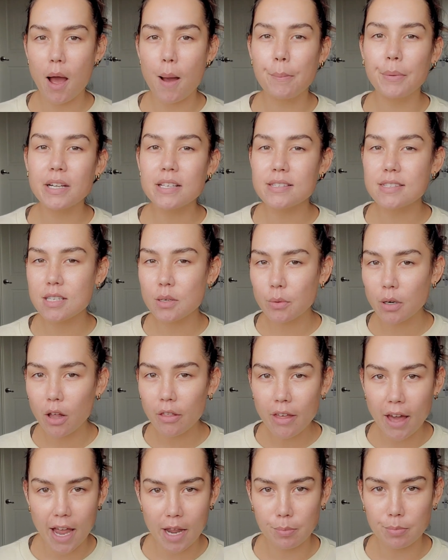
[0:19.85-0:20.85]
I'm gonna see what all
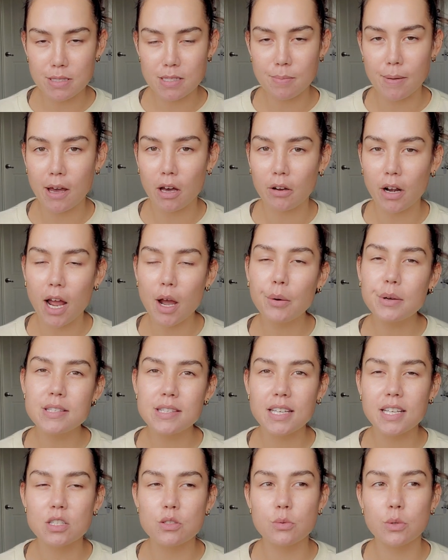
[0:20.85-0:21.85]
the hype is about. I always
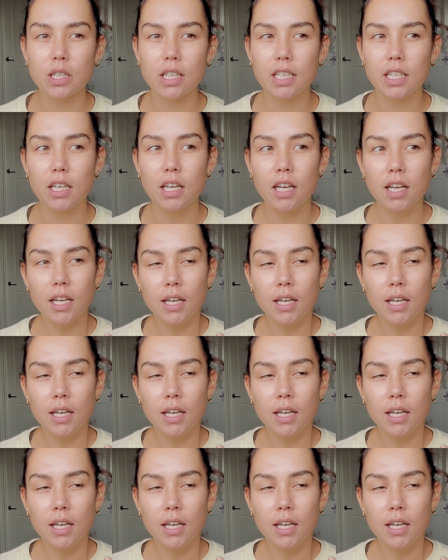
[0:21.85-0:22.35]
think it's really